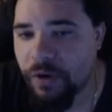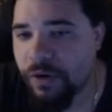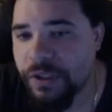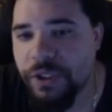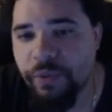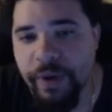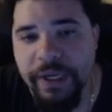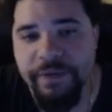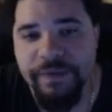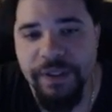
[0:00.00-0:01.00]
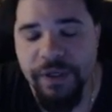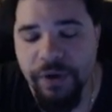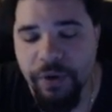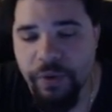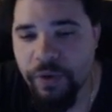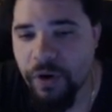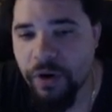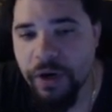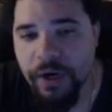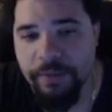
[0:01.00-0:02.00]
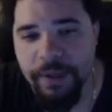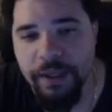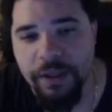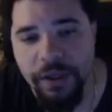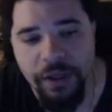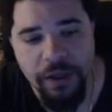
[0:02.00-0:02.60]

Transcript: earlier waves in a node are gonna be